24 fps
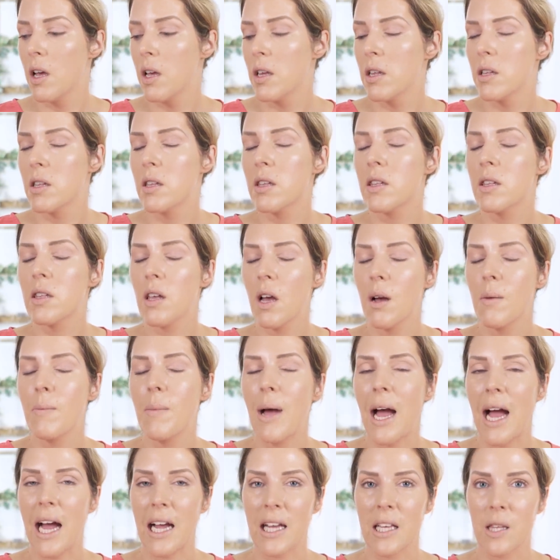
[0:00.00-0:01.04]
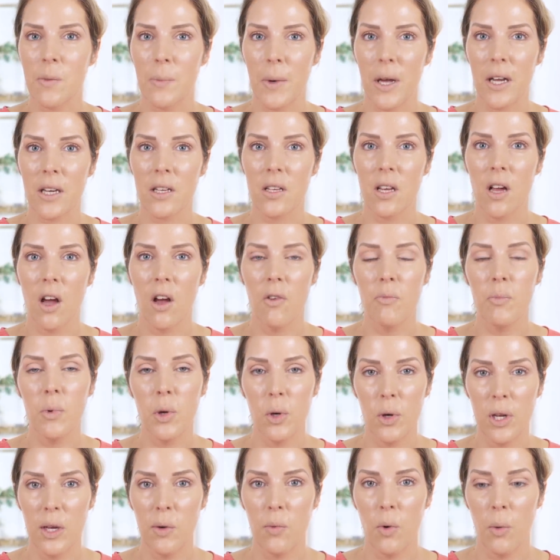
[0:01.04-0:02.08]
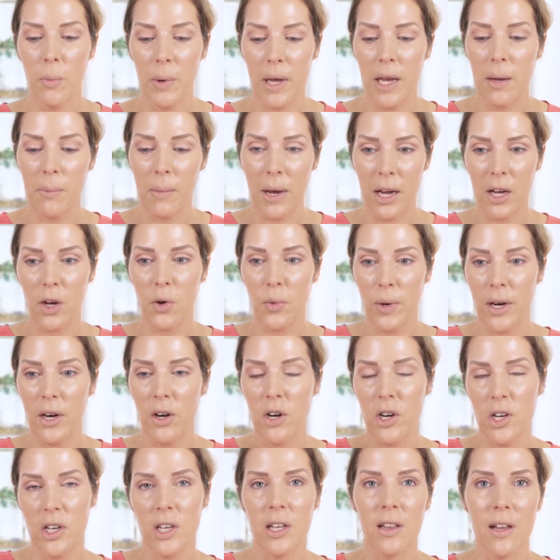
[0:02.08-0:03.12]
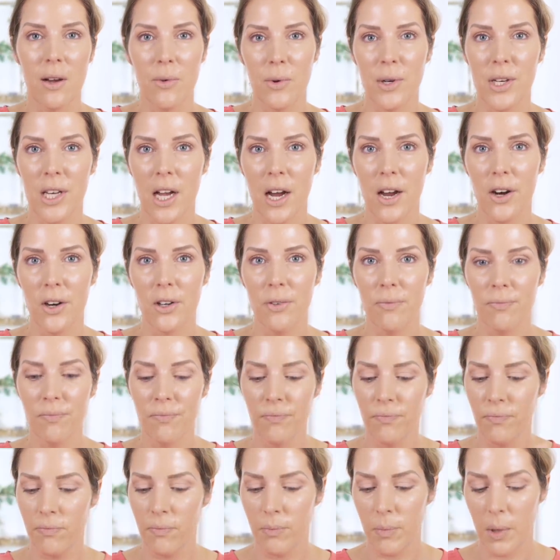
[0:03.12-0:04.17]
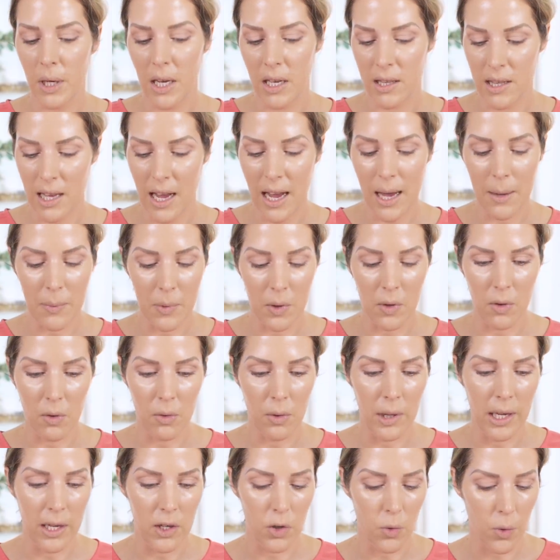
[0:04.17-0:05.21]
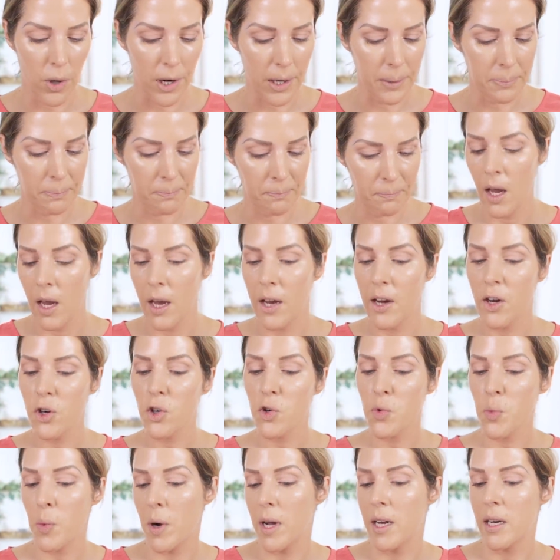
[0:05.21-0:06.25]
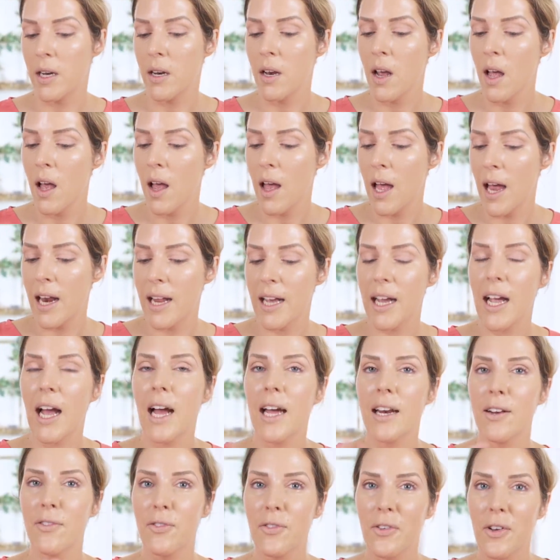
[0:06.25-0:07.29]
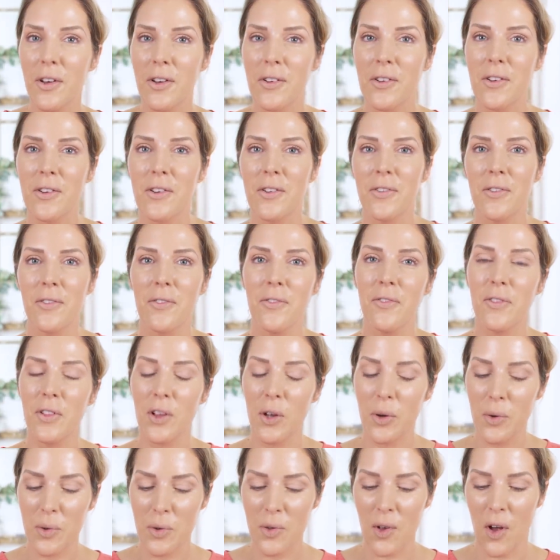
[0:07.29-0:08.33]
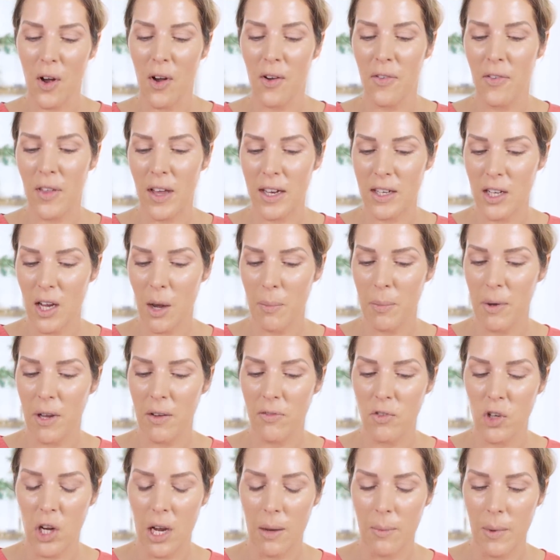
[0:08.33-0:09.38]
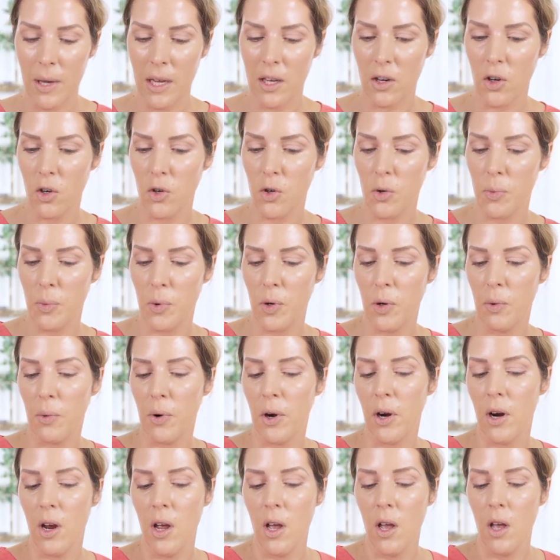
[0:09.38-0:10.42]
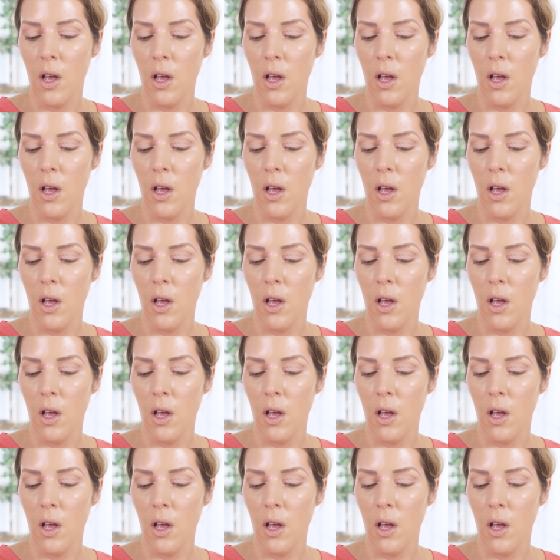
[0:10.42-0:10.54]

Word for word: some aspect of beauty will be in my career until I retire because I absolutely adore it. Here's one, and it kind of flows off that topic of Chad being an entrepreneur.